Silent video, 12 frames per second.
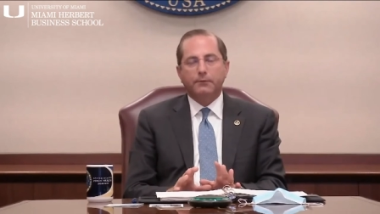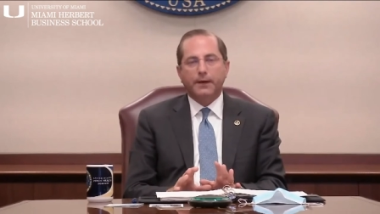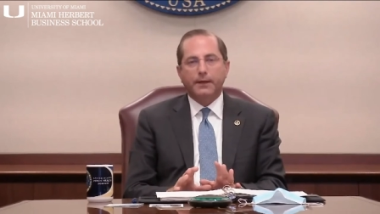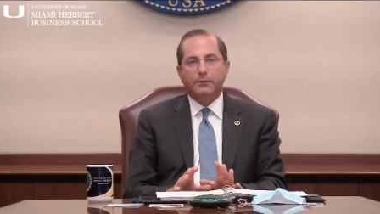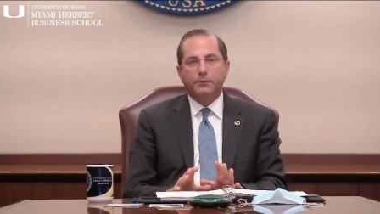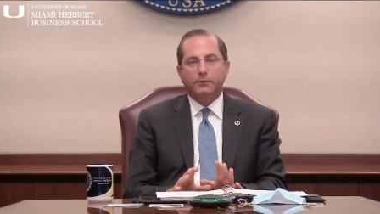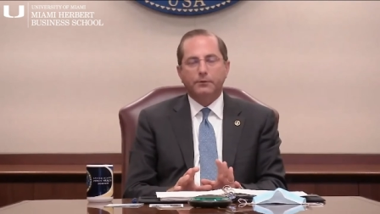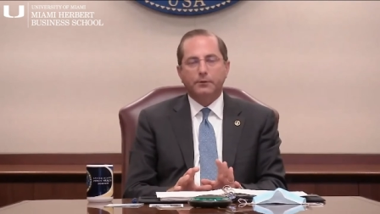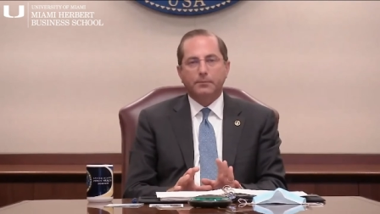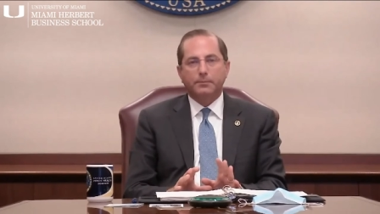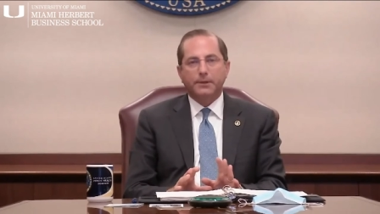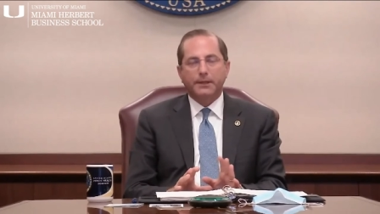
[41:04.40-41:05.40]
advances
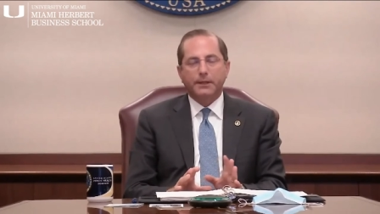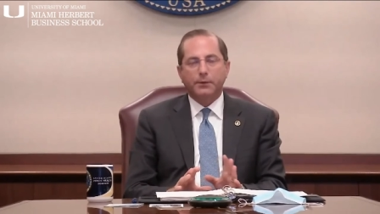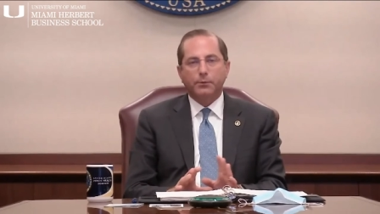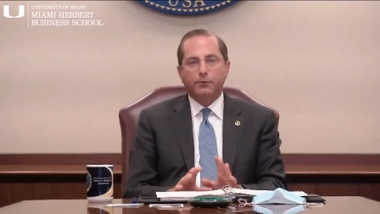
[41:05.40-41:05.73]
to completely